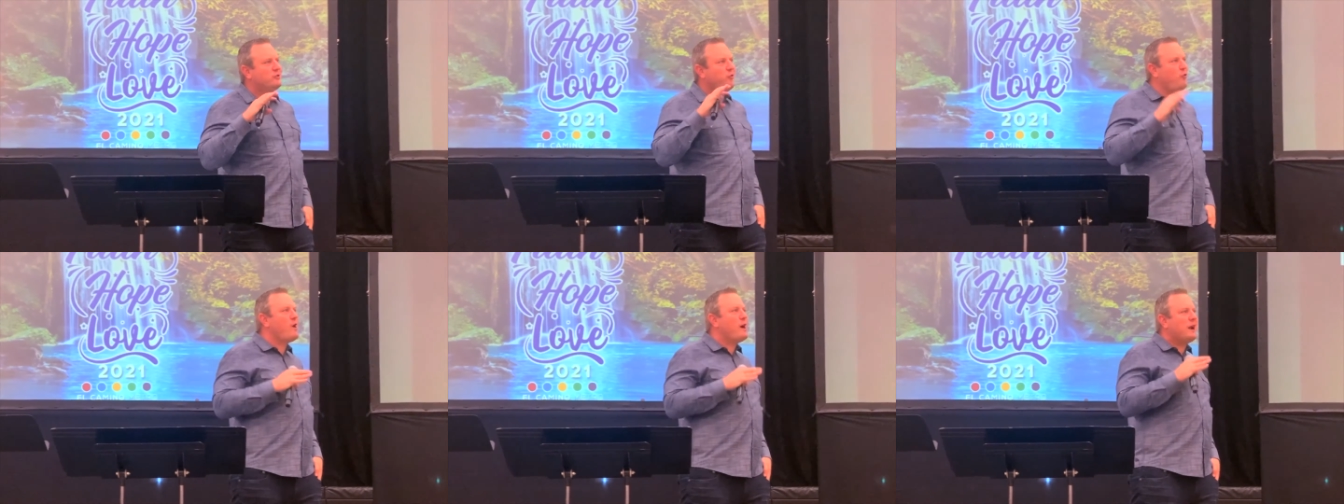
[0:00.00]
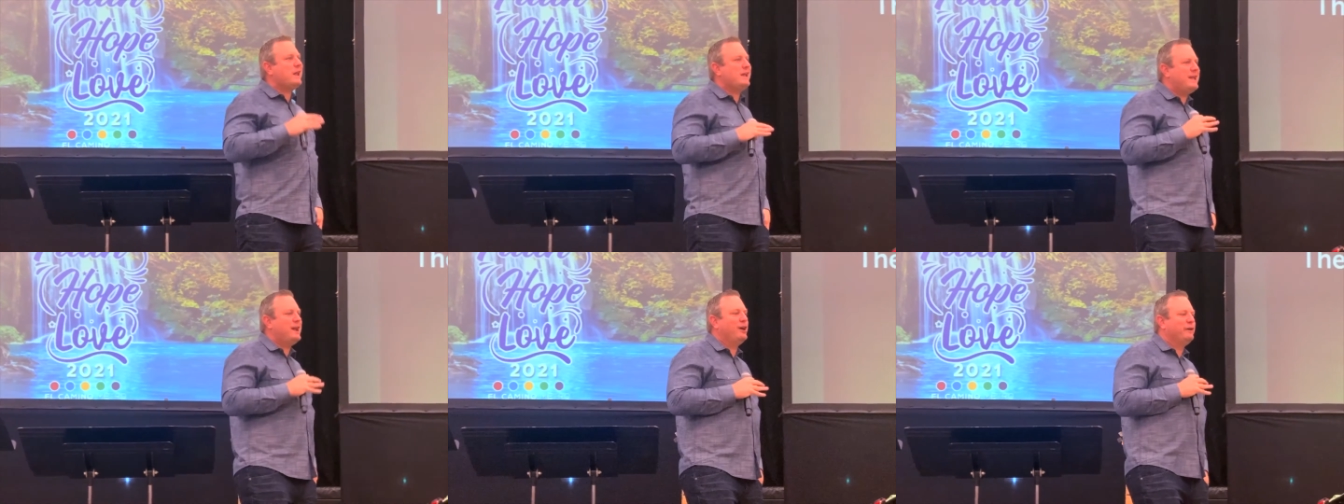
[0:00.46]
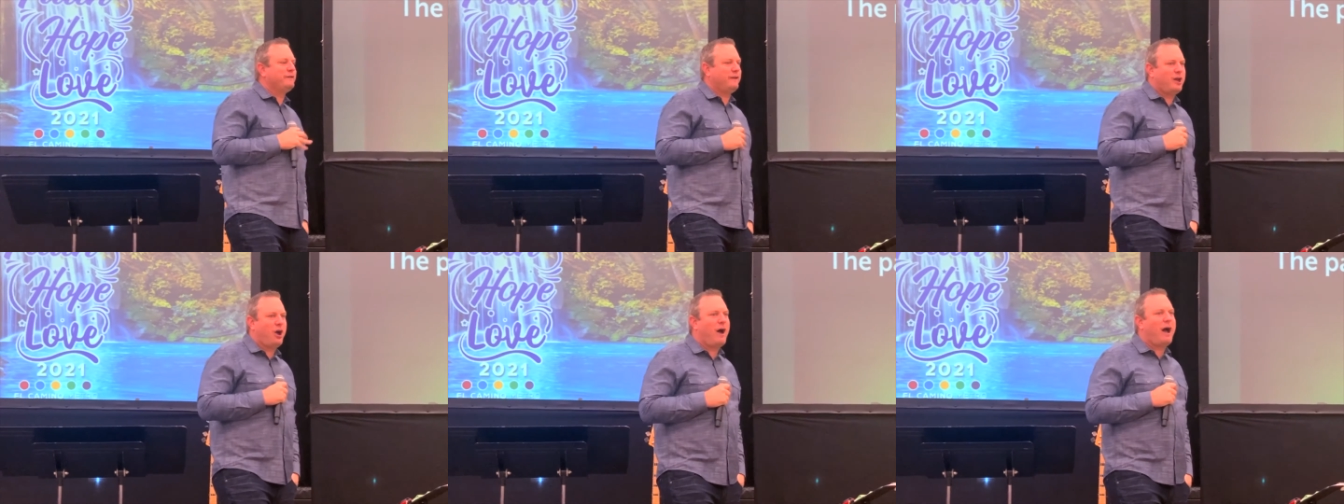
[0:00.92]
once Come on. 20 years
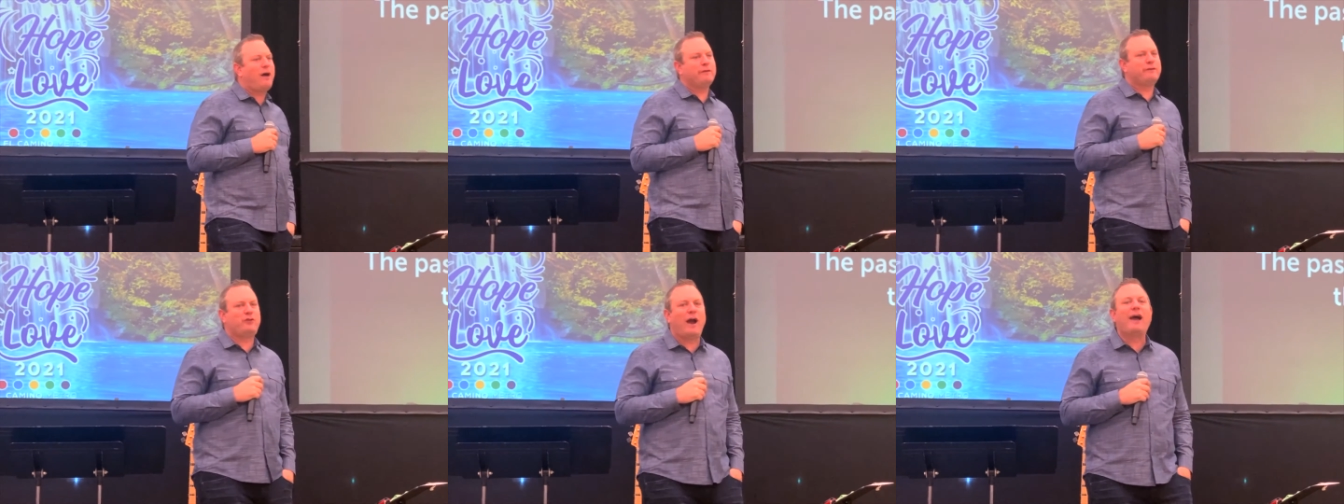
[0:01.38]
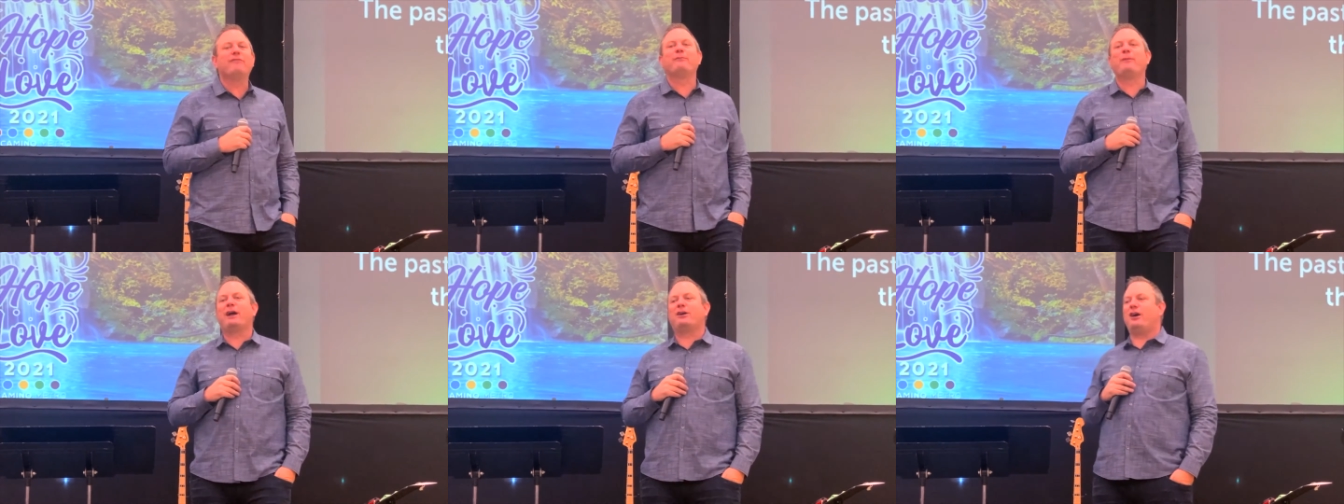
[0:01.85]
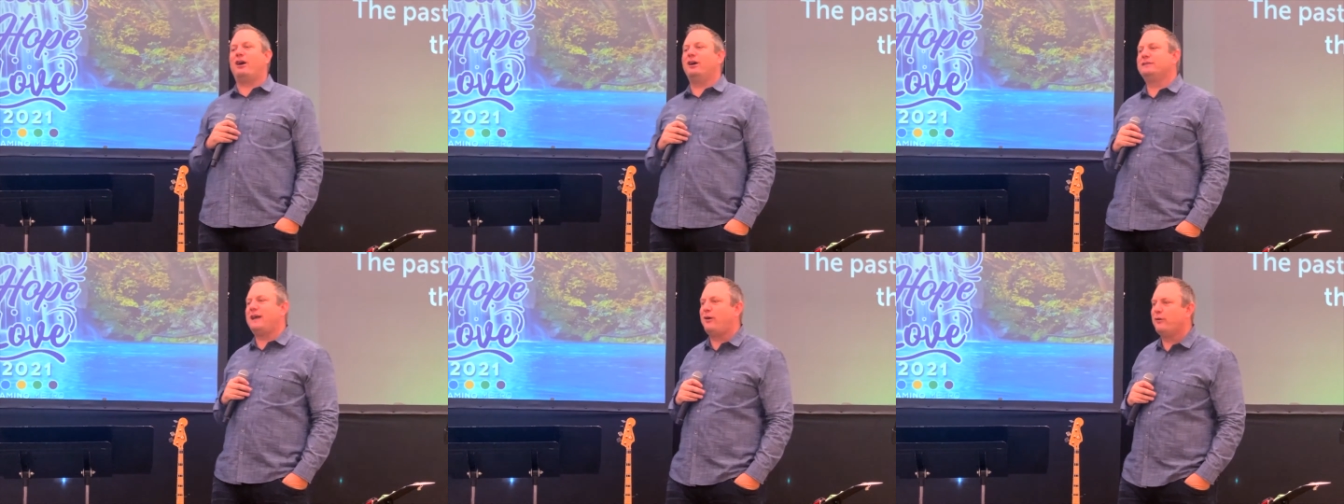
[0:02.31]
ago, I was driving my
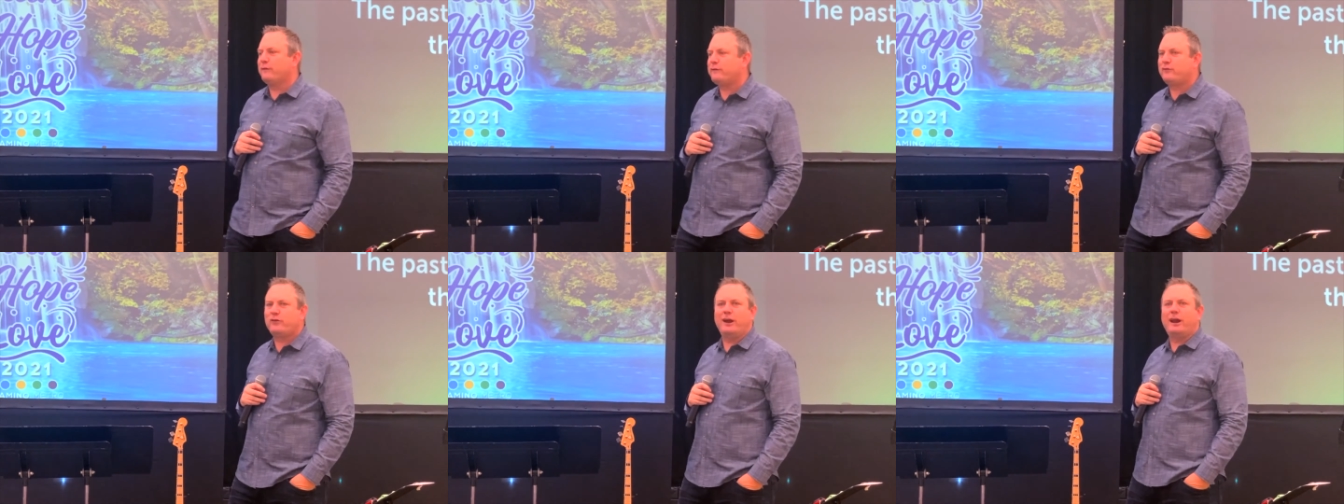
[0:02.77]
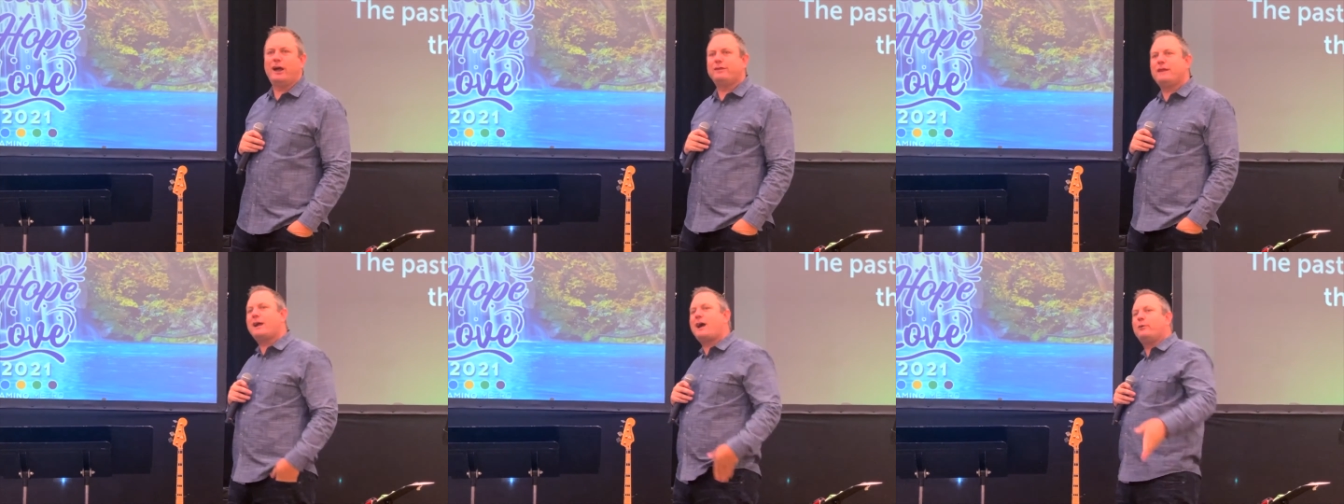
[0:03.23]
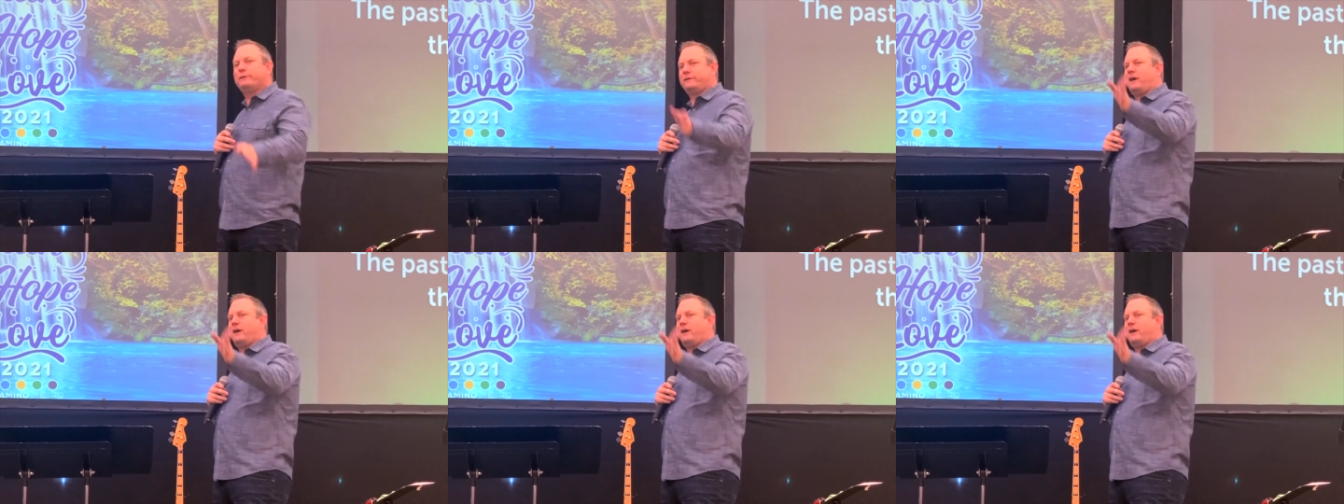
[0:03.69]
car down the street. I think I was